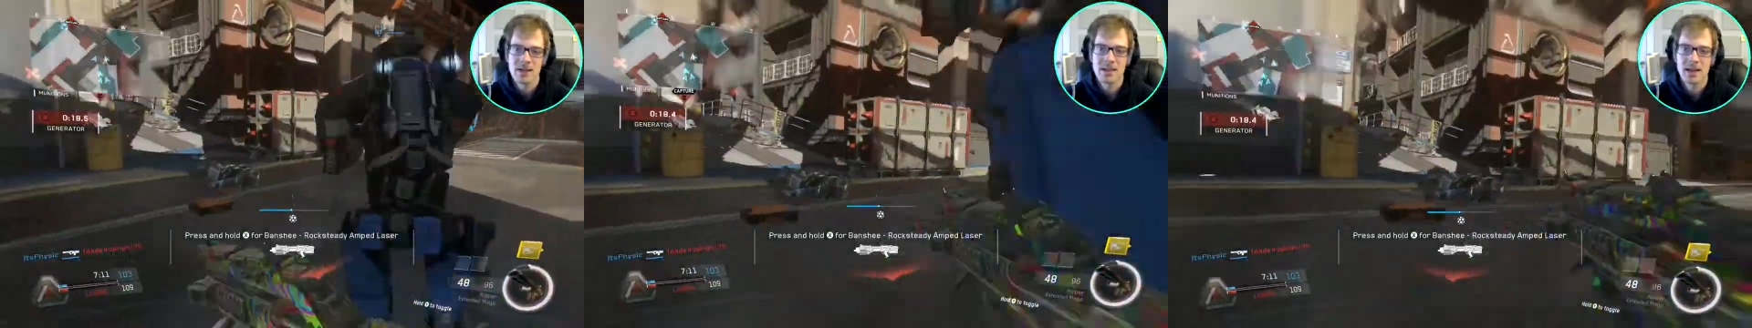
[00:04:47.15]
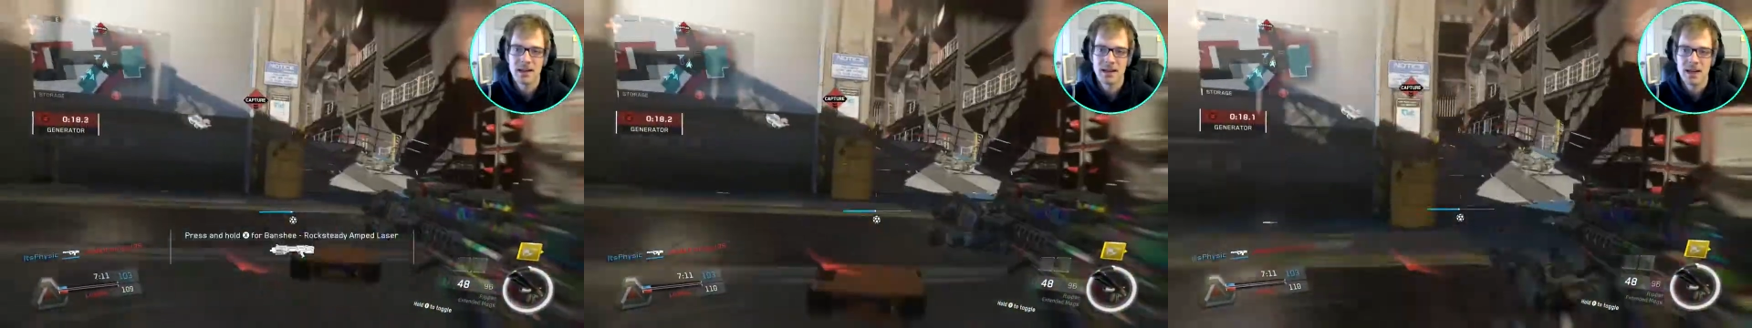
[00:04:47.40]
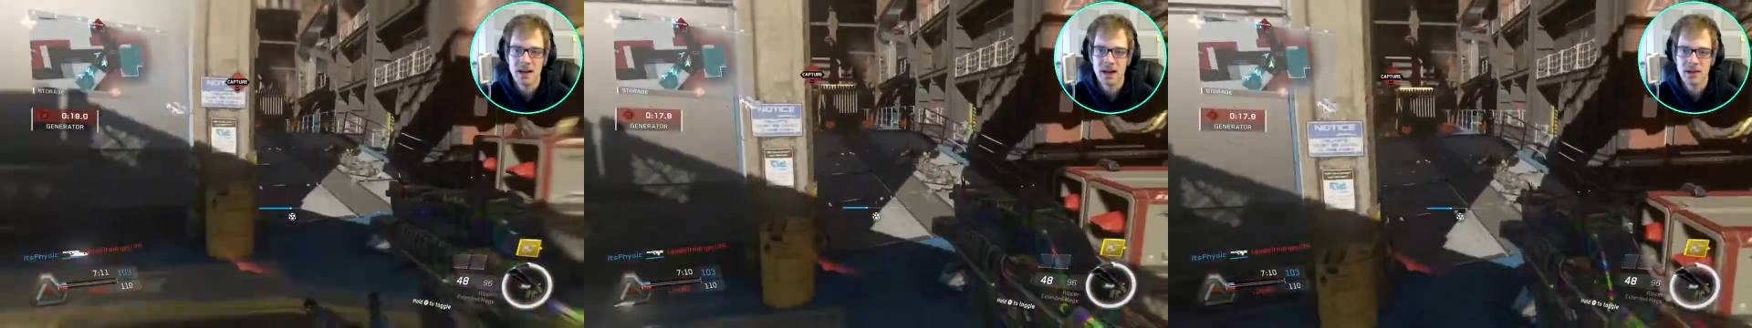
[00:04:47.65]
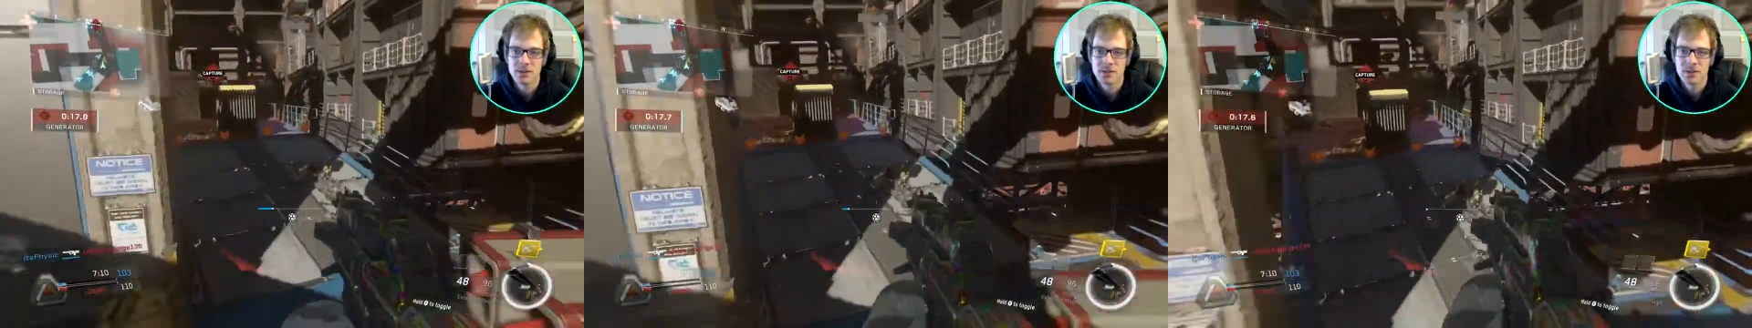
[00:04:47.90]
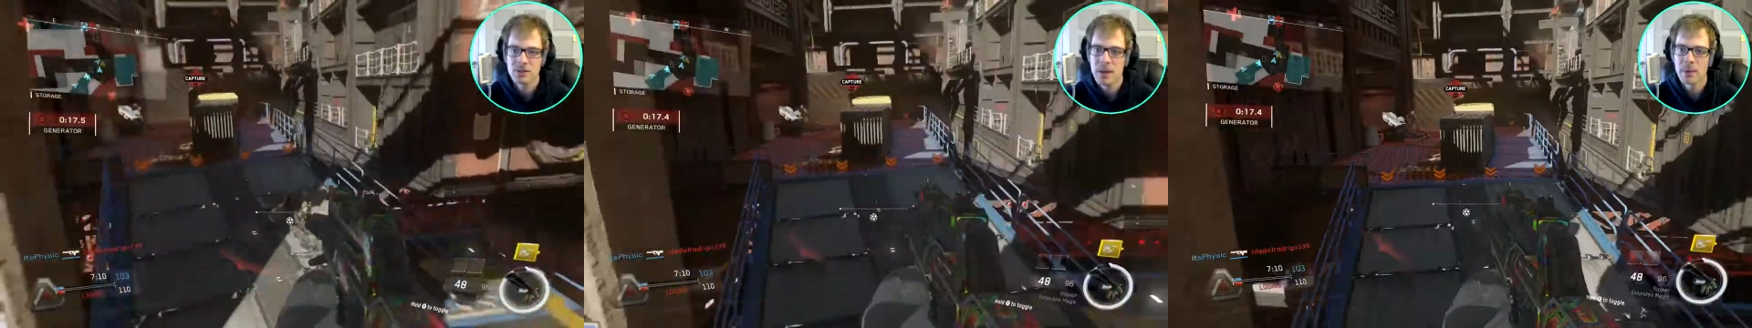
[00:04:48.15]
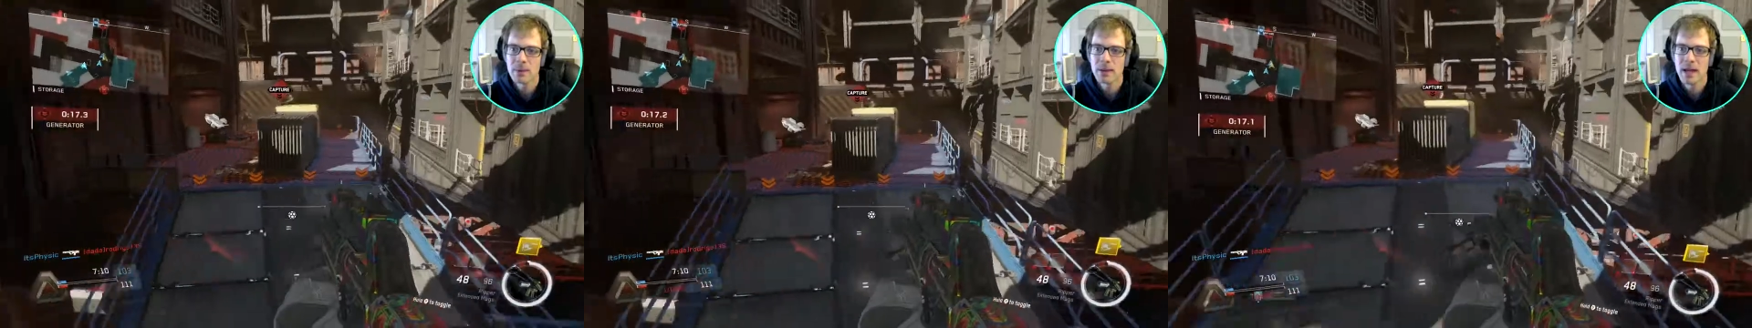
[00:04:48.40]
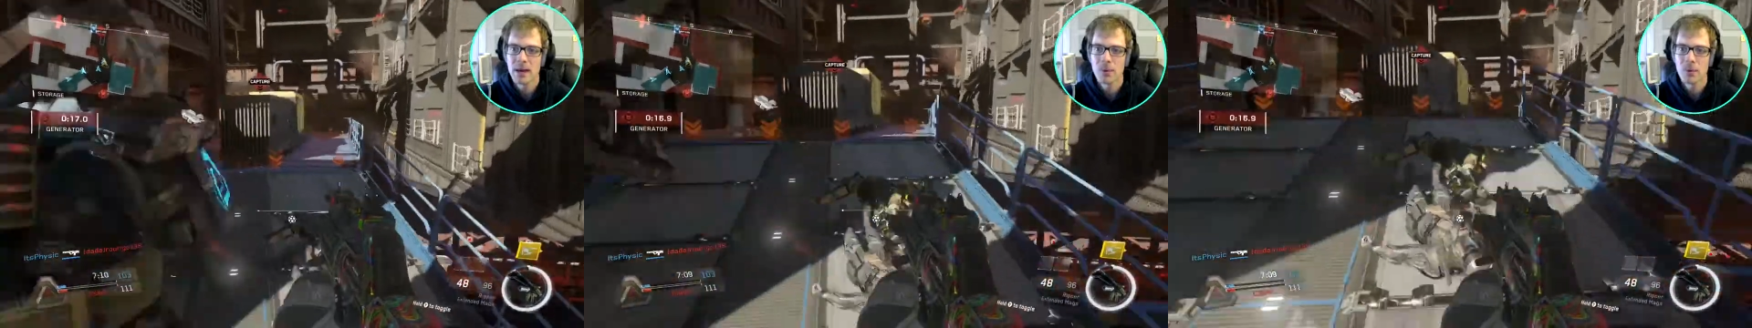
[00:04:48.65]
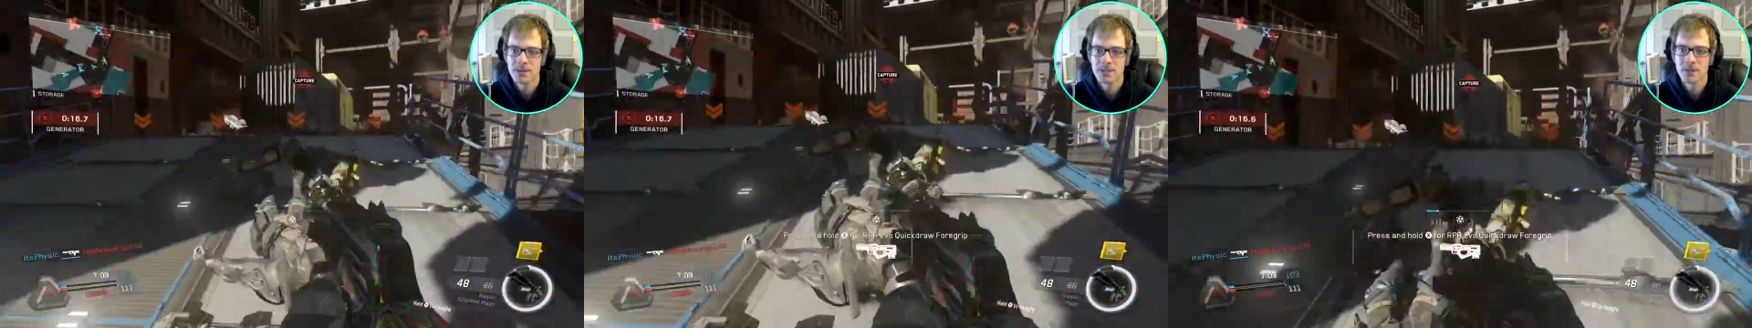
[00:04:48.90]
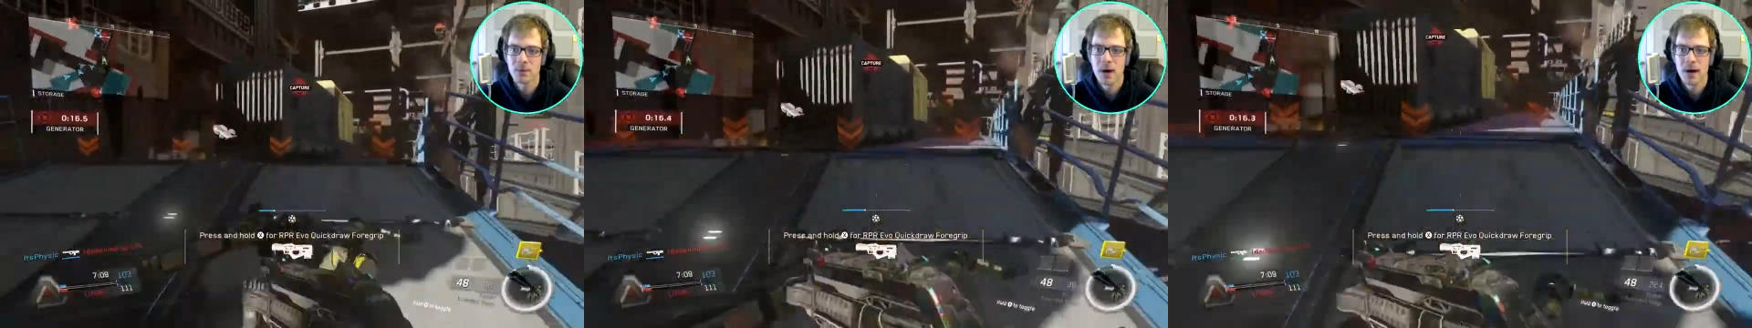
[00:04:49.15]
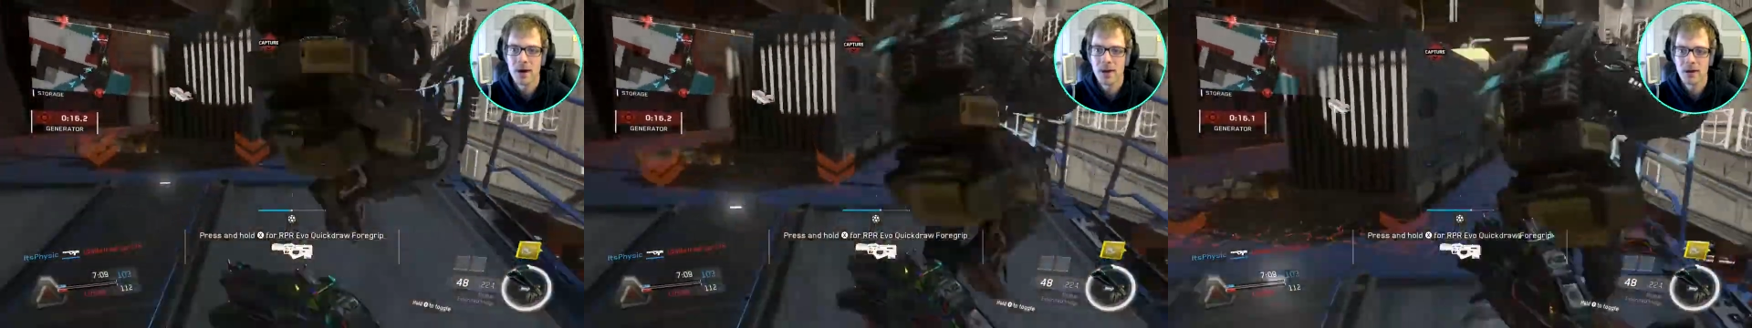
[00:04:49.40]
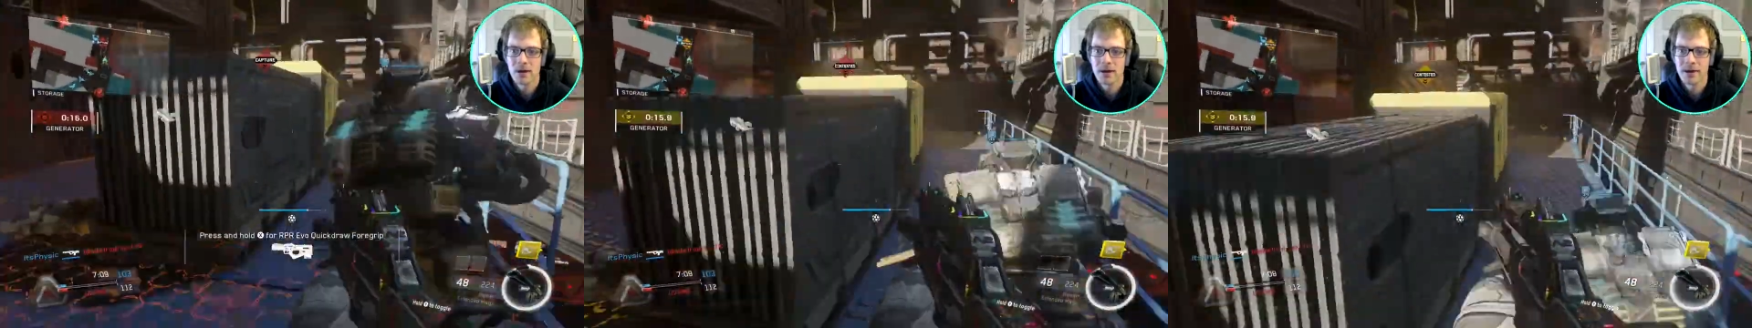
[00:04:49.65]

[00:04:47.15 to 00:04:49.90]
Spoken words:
then you should be able to get it once in a while.